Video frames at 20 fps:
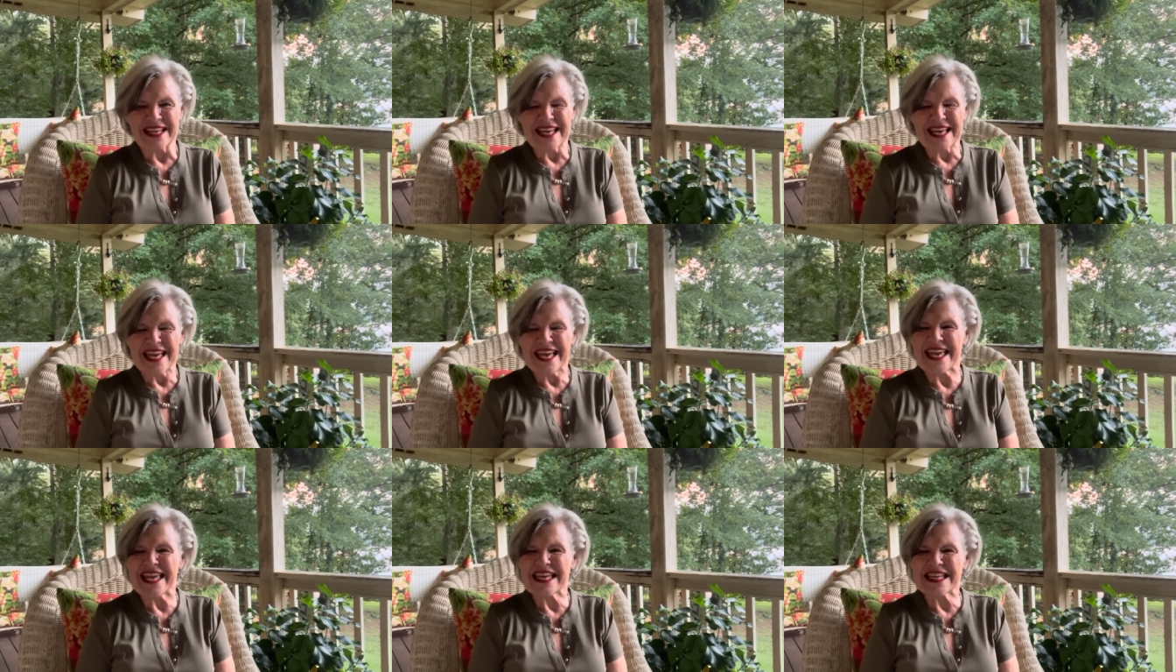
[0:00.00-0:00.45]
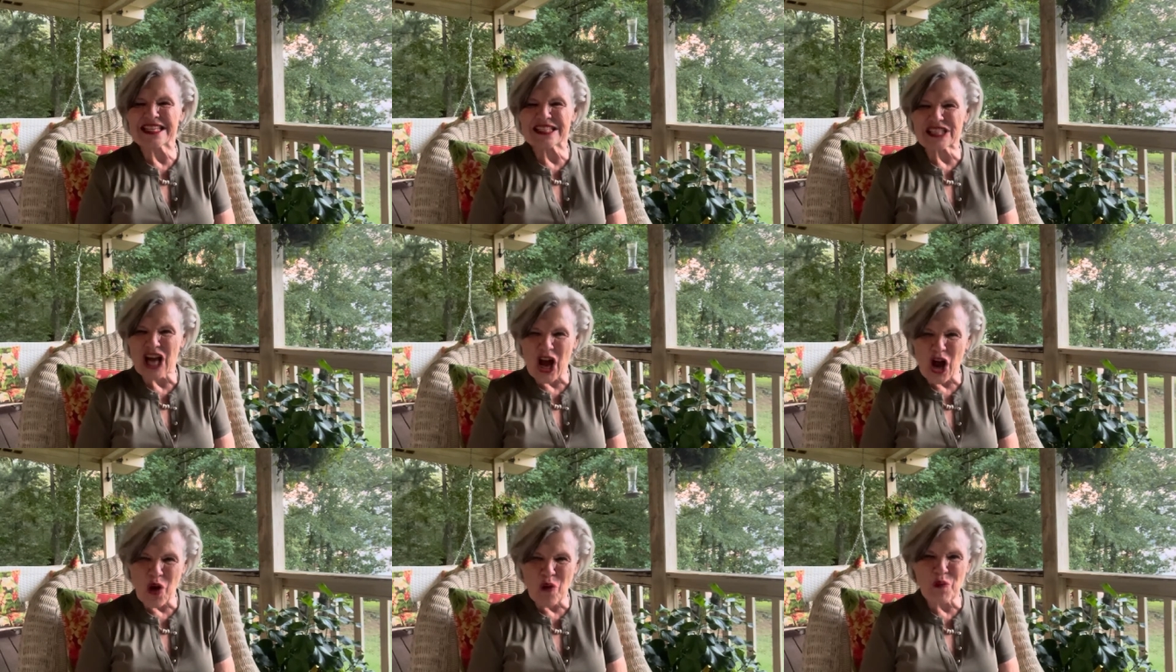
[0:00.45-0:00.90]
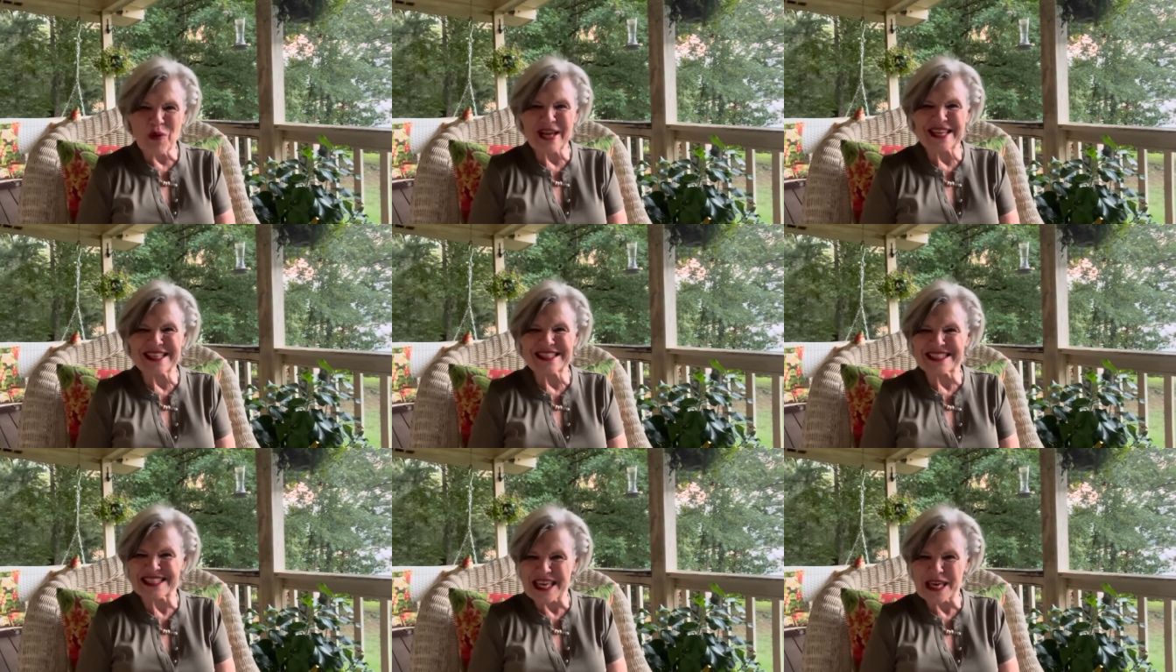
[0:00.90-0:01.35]
He is
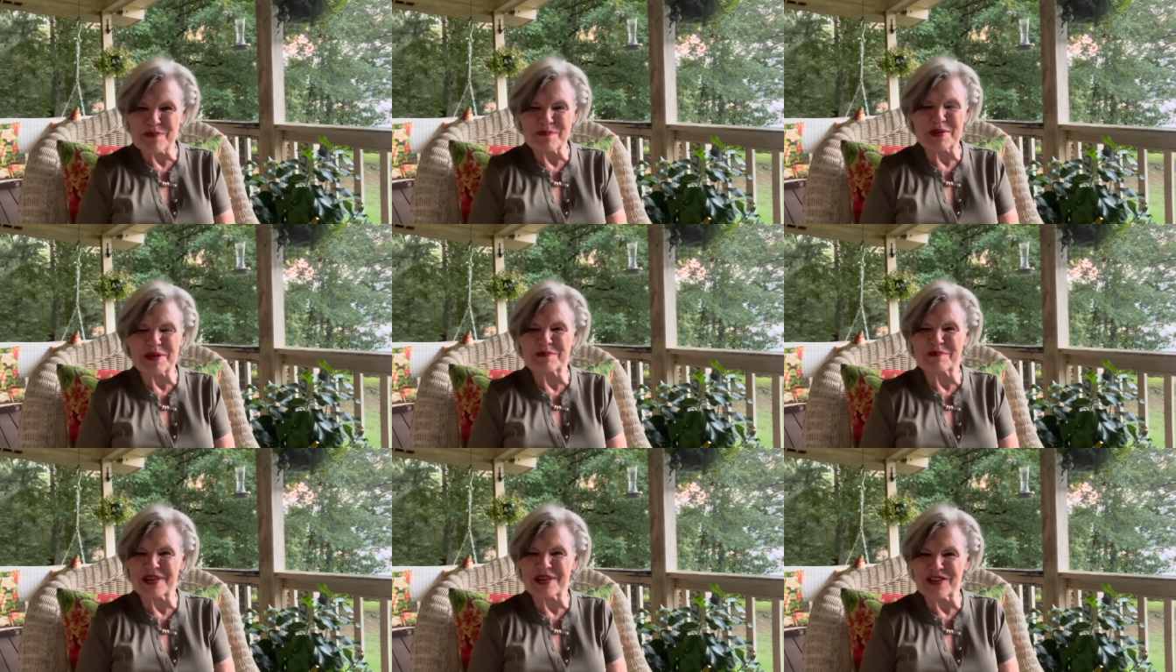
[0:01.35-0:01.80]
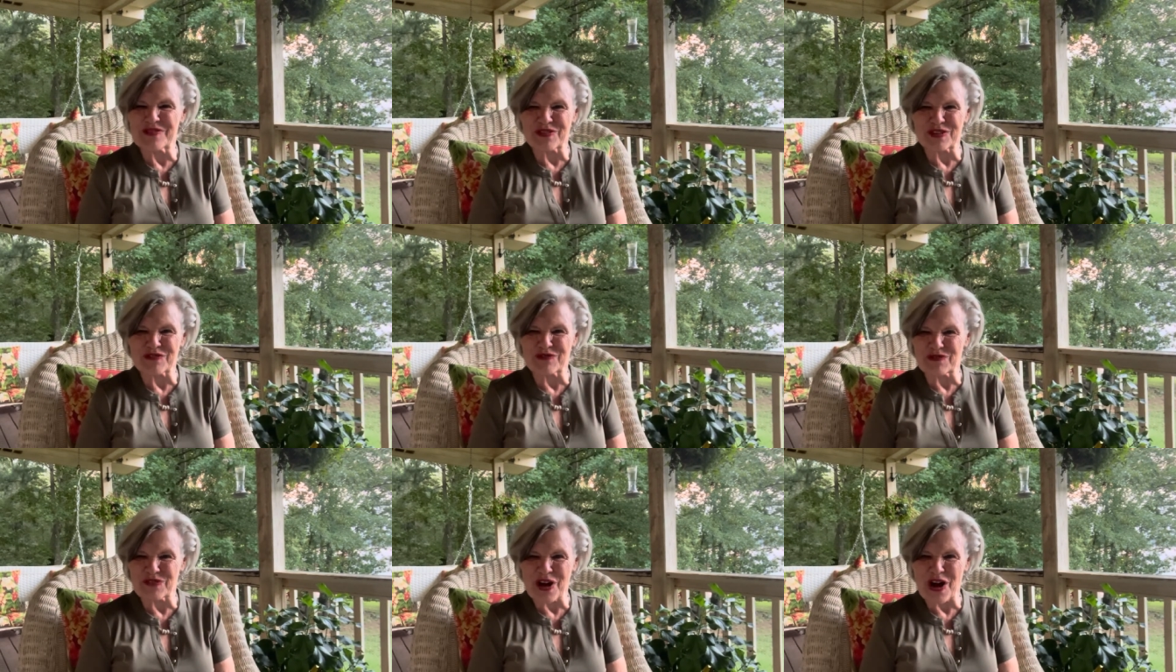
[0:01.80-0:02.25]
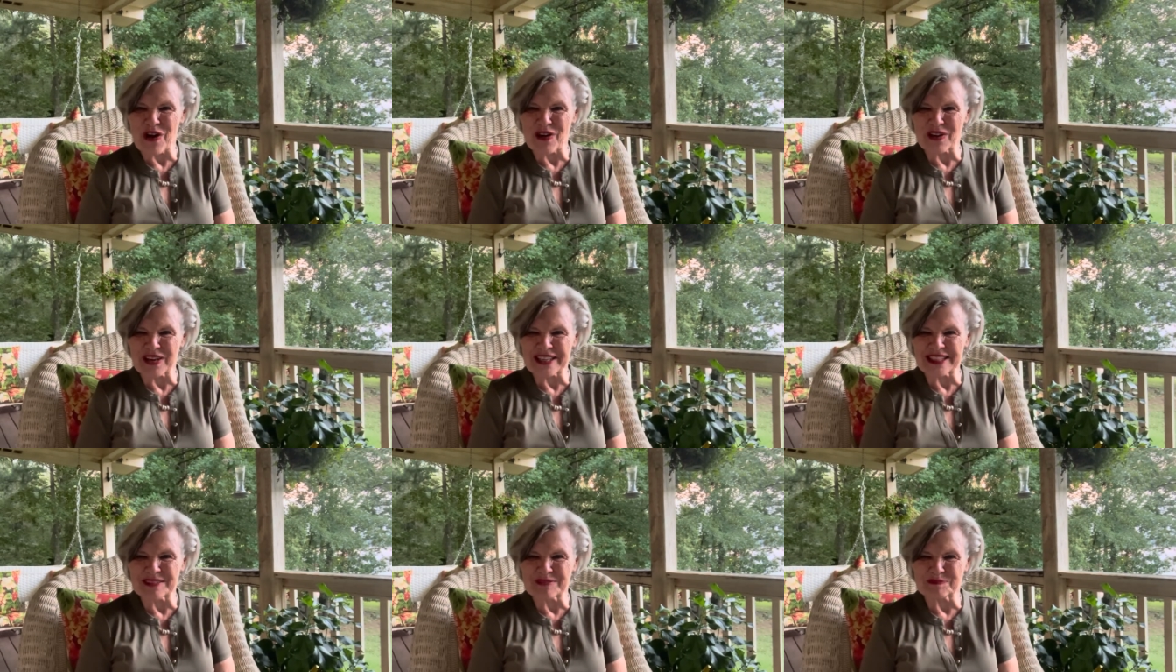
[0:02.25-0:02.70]
always keeping me from
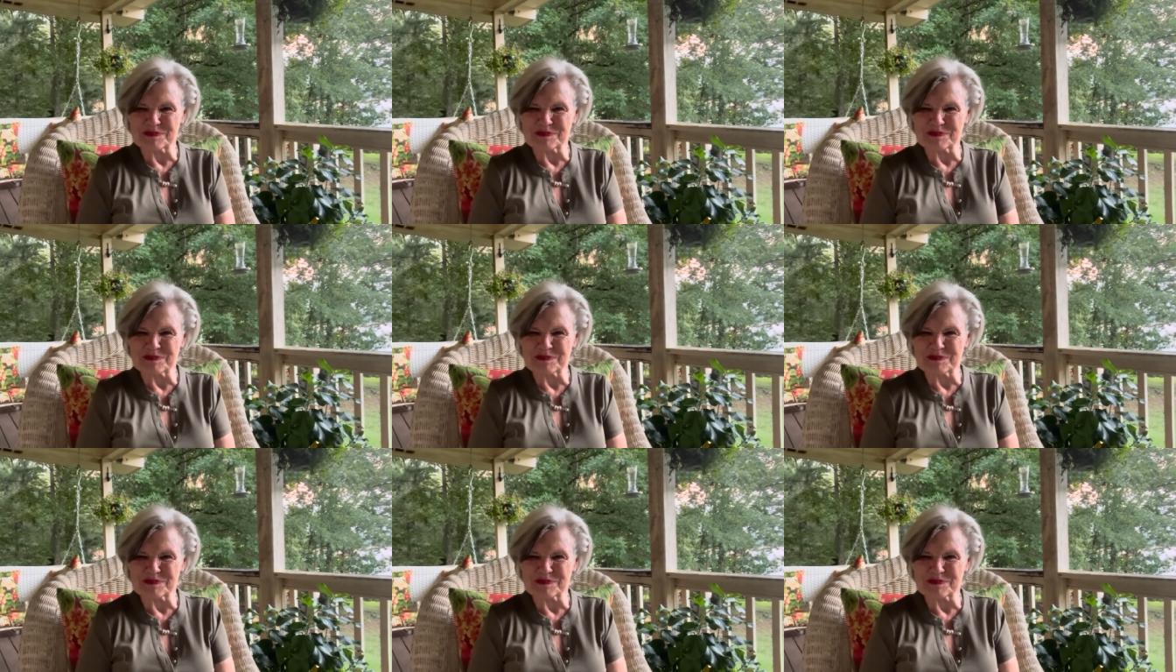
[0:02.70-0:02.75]
falling.